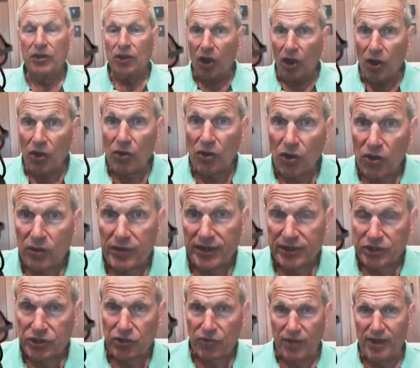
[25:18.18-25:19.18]
Oh, oh,
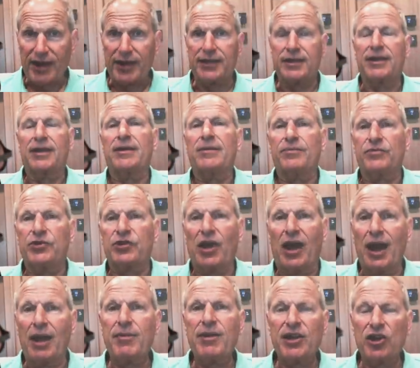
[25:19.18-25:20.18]
that's great. Uh, so
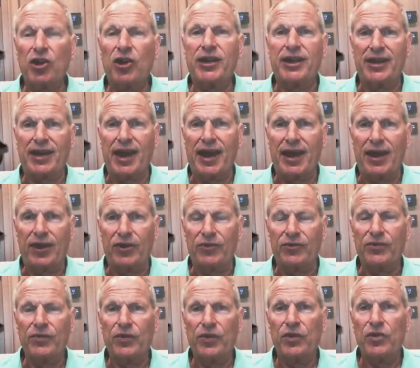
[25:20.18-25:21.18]
how many on it now?
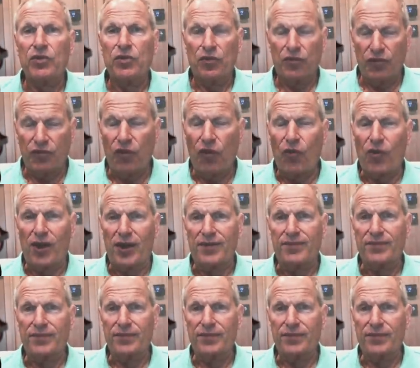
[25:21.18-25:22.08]
Four.